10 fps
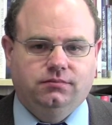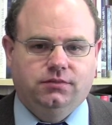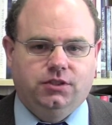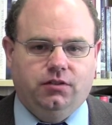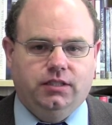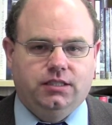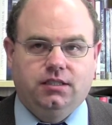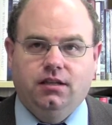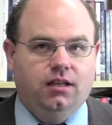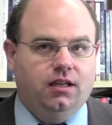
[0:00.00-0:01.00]
So
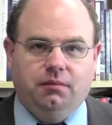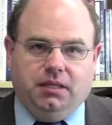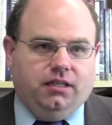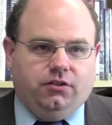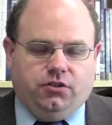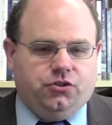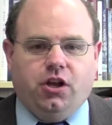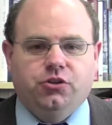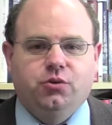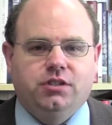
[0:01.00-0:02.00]
it's, I mean, there, there's
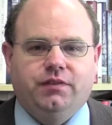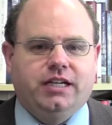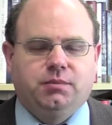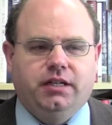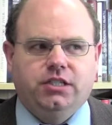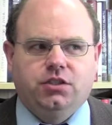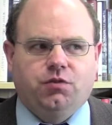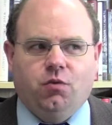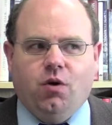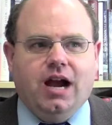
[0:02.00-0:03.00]
all sorts of explanations
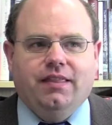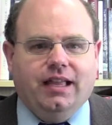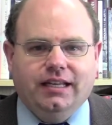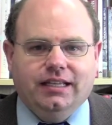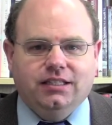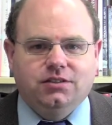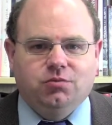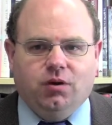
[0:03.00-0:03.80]
for why that is,